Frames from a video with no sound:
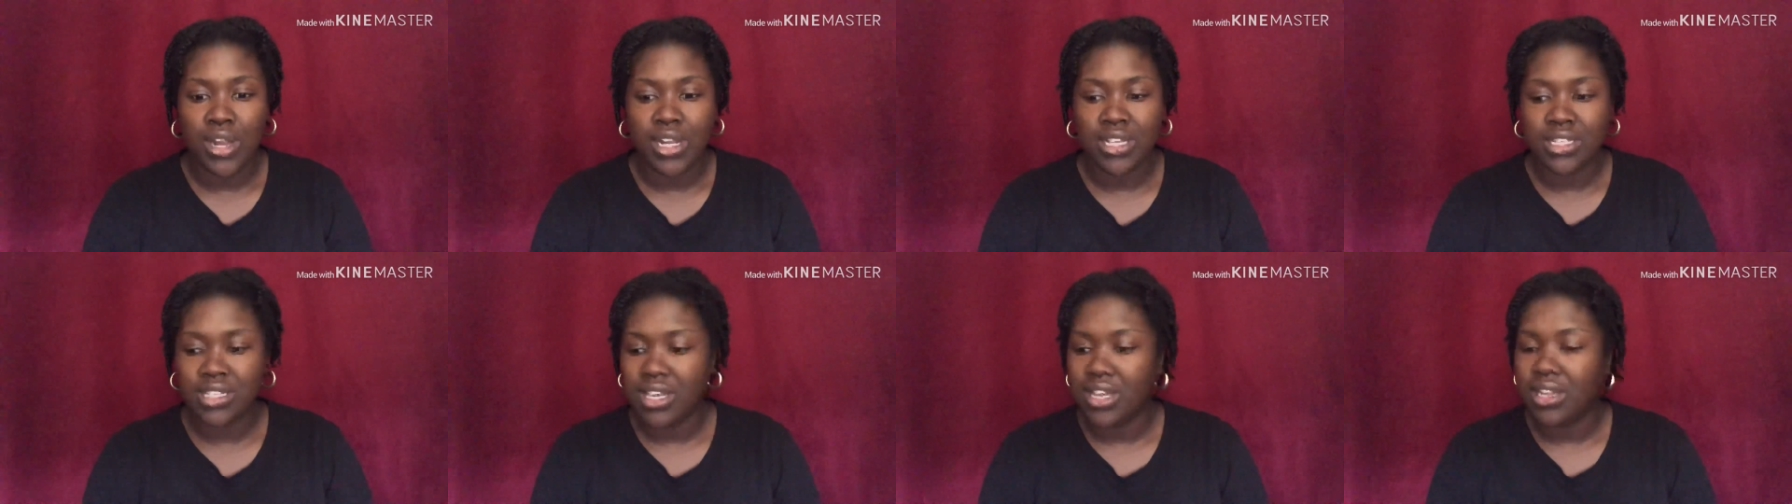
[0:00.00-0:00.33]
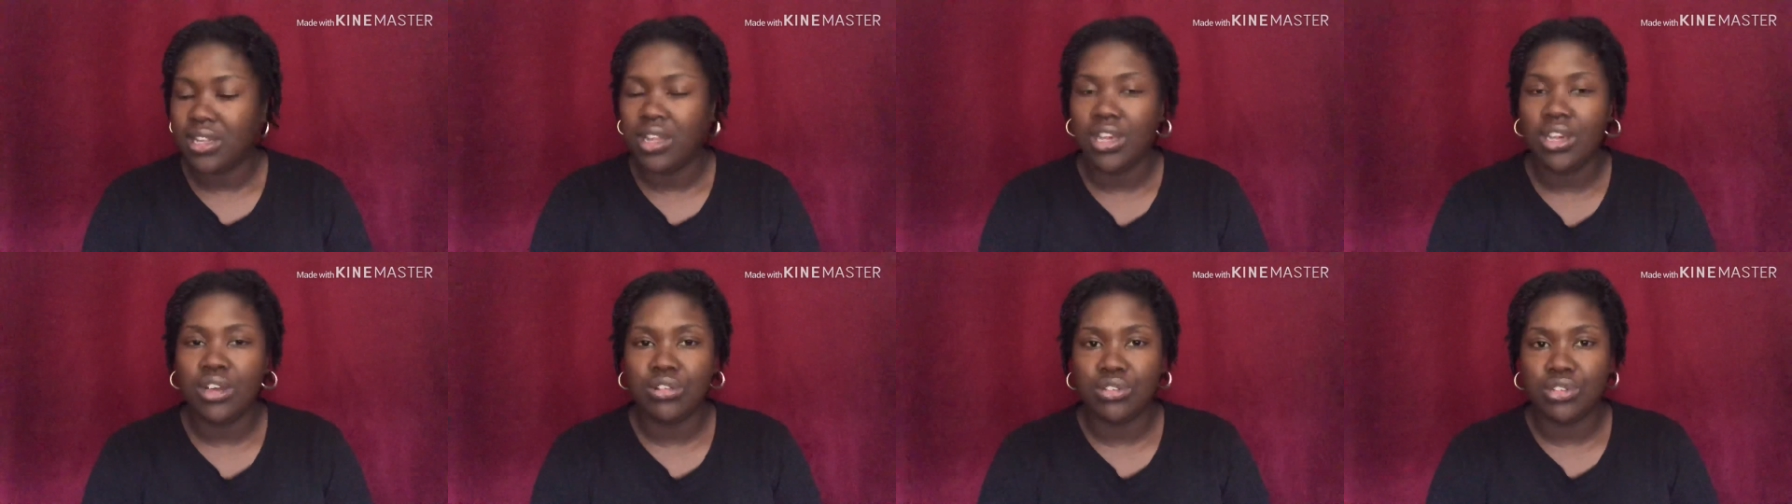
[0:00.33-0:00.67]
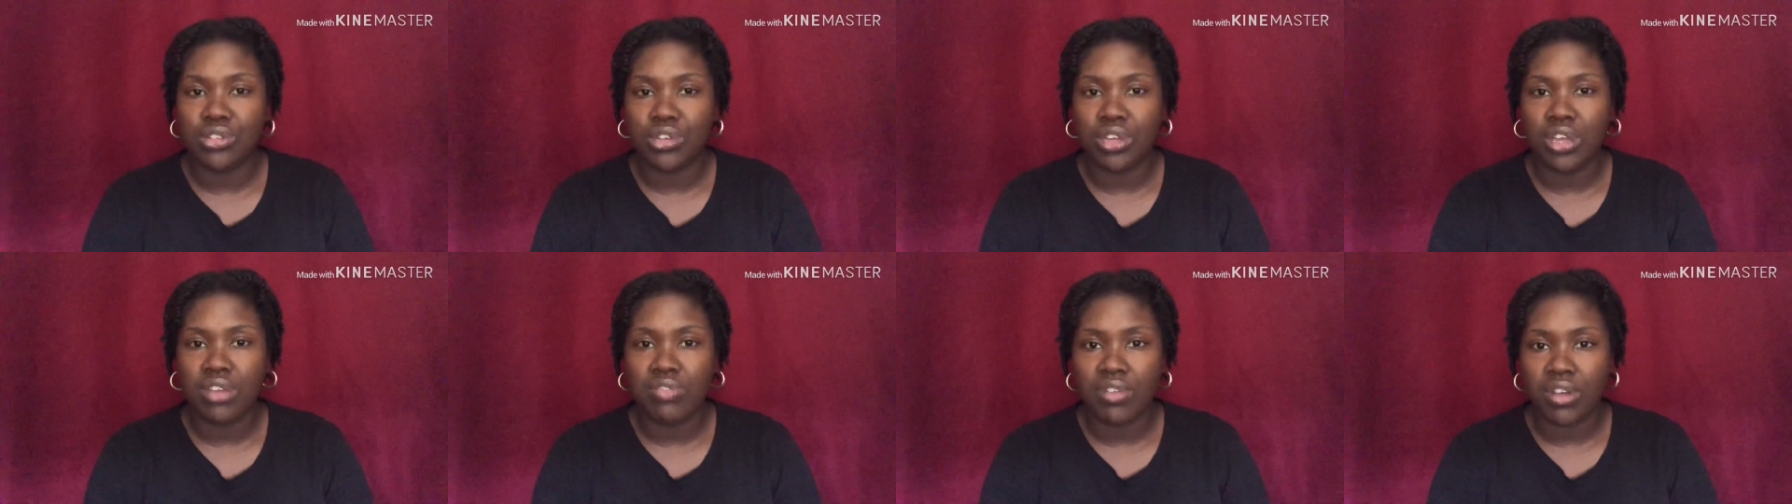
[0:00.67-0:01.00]
it's illegal
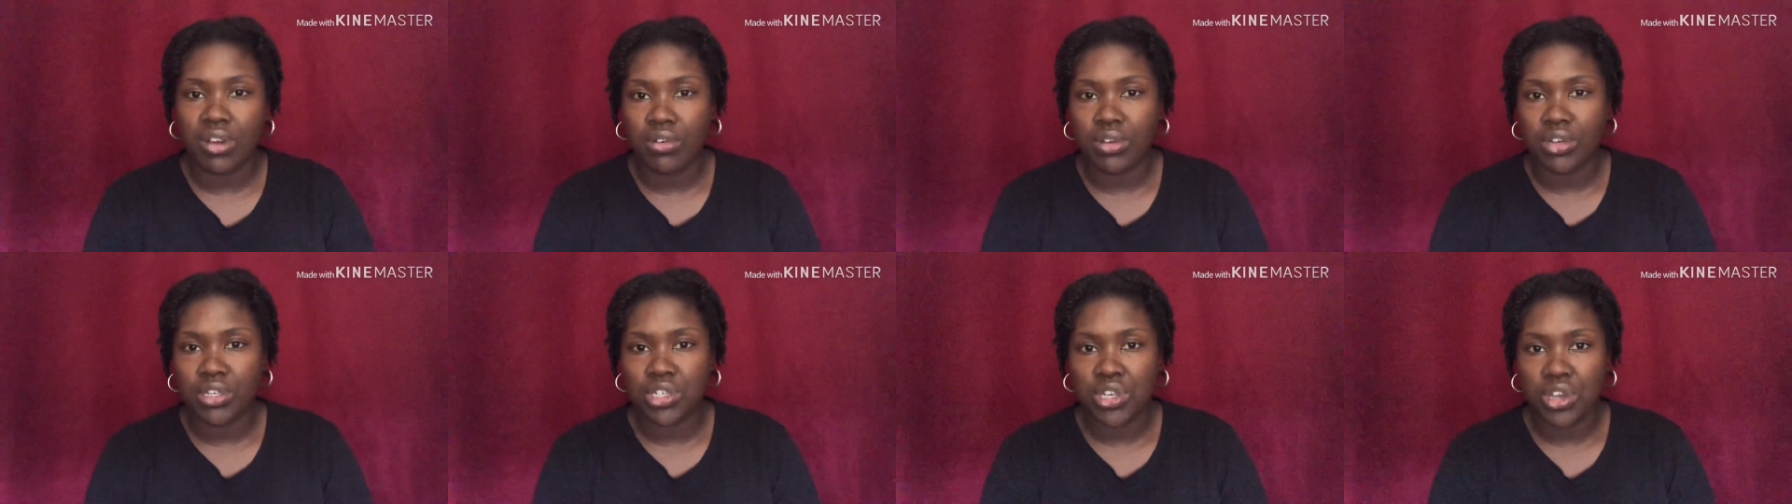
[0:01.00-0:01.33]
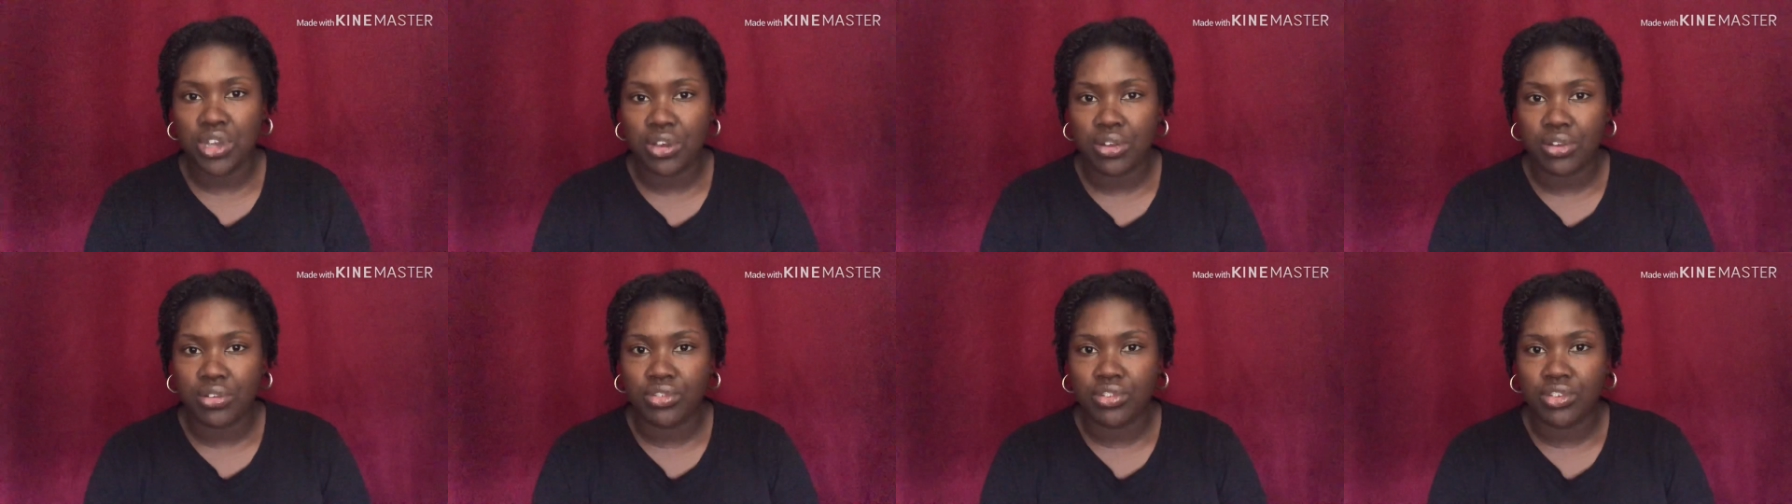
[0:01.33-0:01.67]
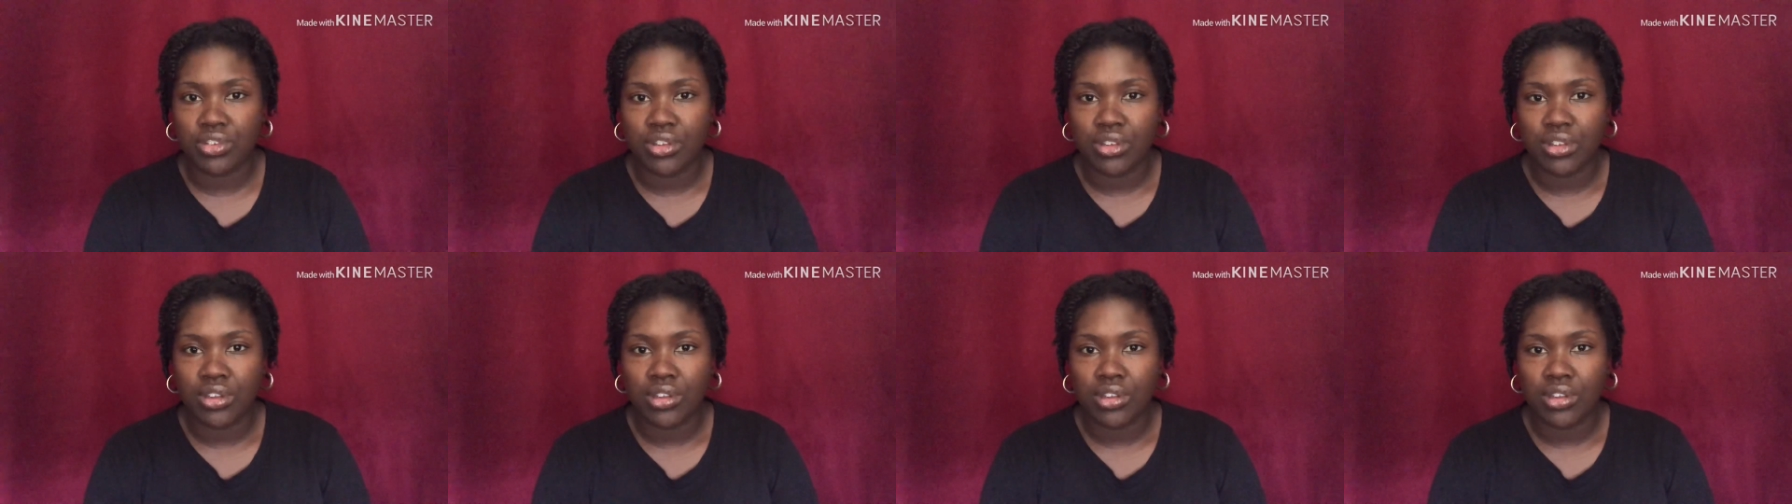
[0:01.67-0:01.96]
to even go to church.